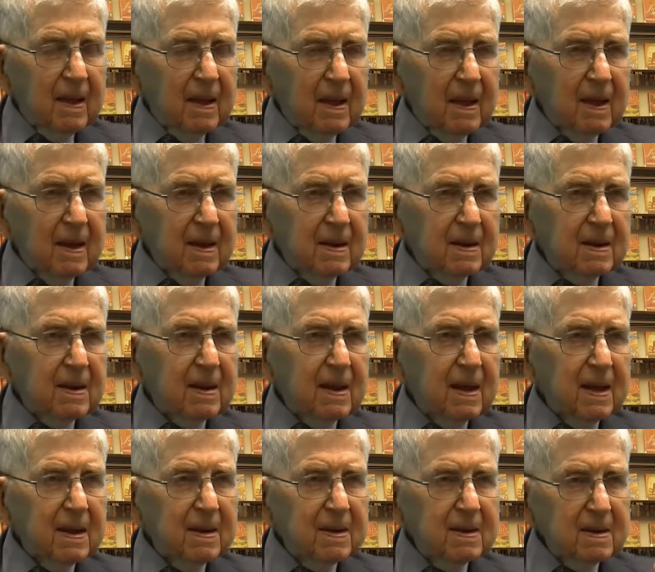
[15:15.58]
And it
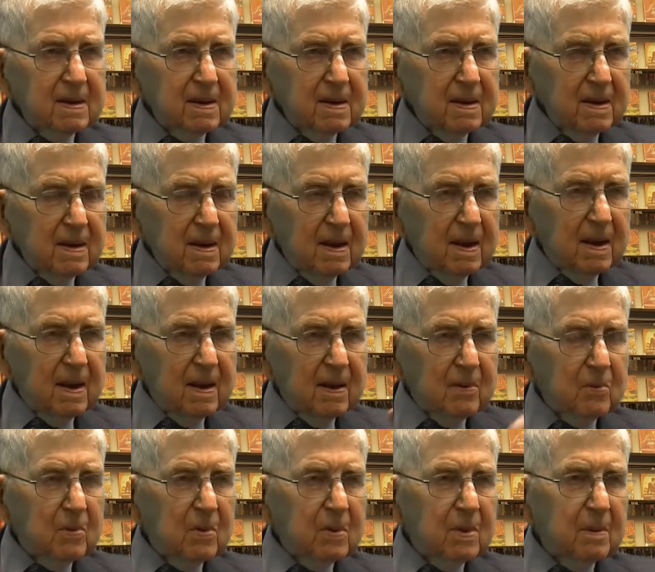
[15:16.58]
ended
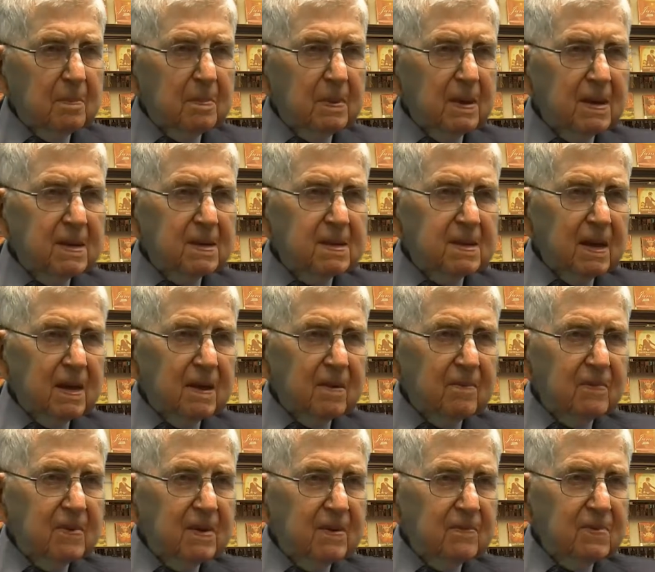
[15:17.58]
with a piece on
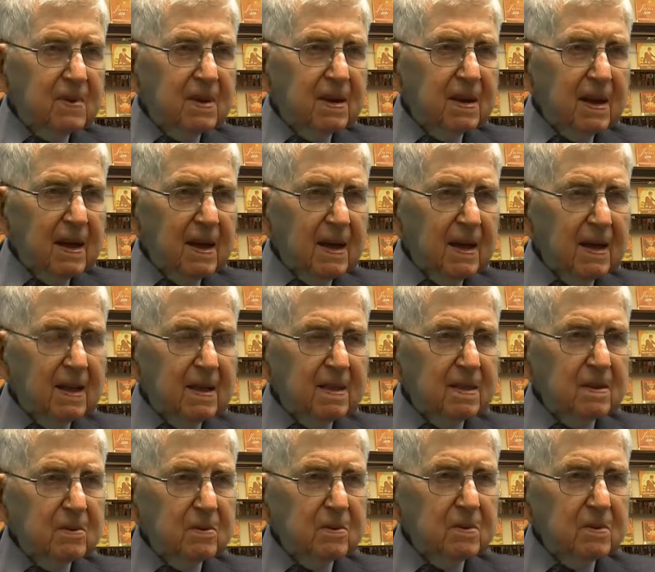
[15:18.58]
59